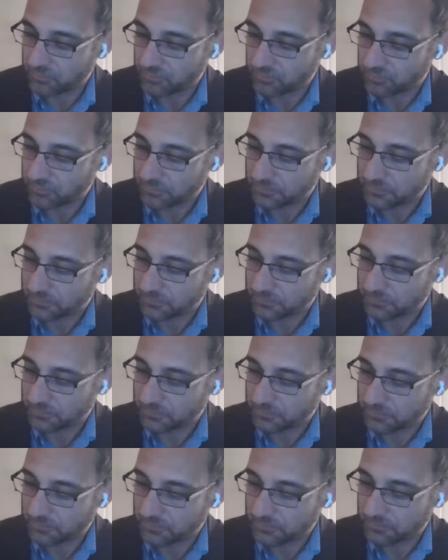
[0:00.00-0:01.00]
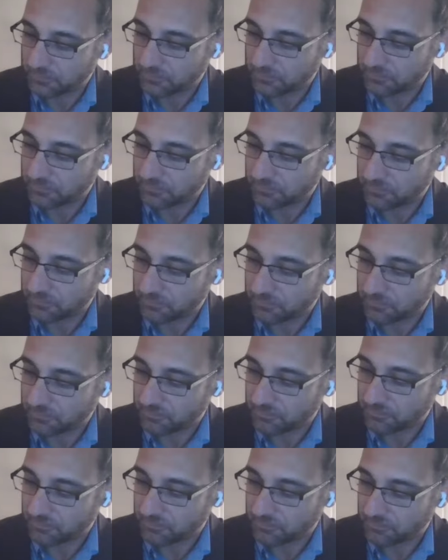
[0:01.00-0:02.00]
um, is is
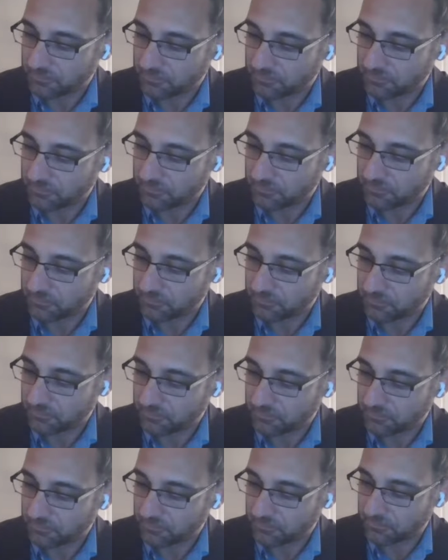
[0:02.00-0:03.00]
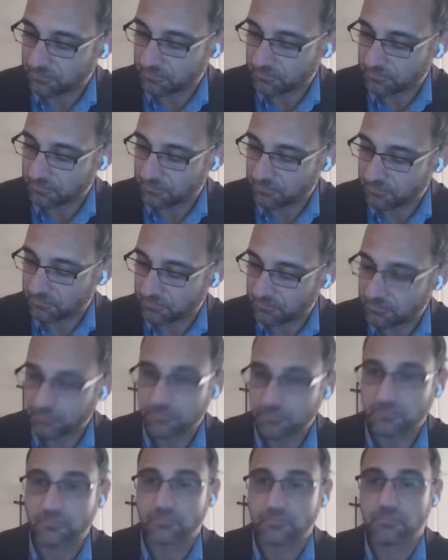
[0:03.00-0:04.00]
actually trickling down on
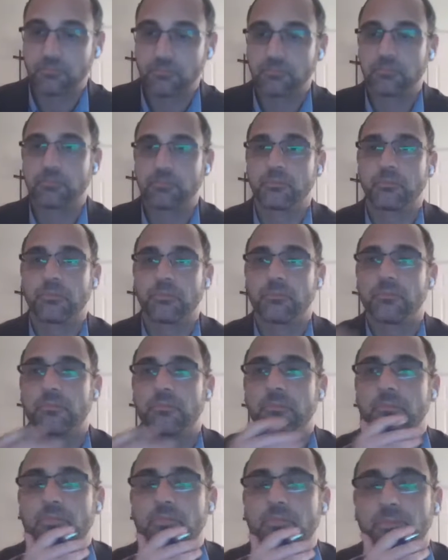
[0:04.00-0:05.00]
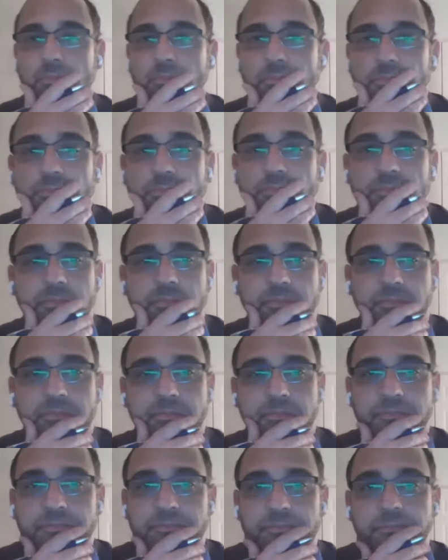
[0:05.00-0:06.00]
the global economy again. So the
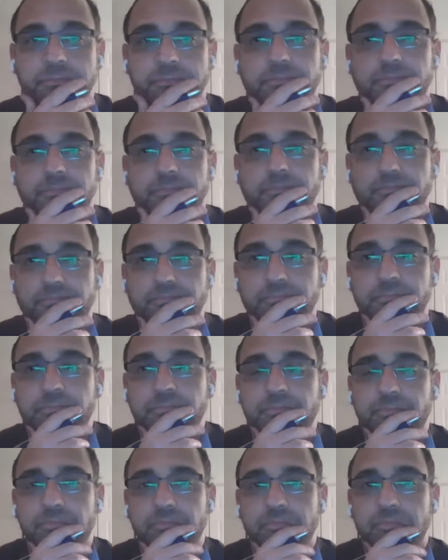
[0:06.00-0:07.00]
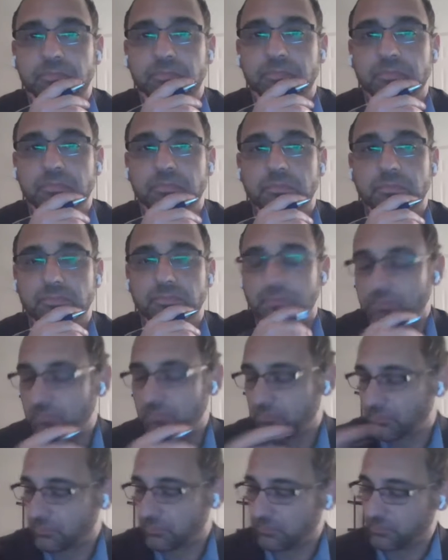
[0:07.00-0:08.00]
gas price are increasing, the oil production
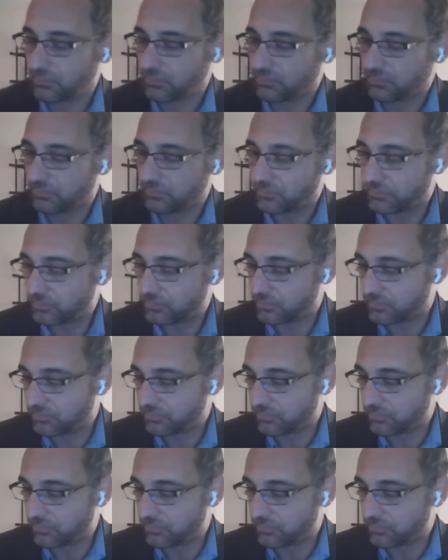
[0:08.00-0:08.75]
is going to